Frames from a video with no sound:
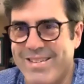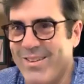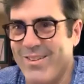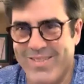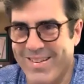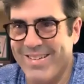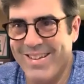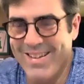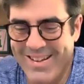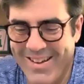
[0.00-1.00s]
you
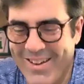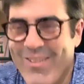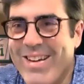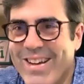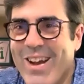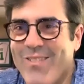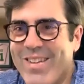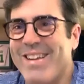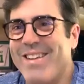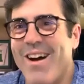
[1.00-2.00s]
agreed to come
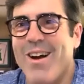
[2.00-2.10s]
in and talk.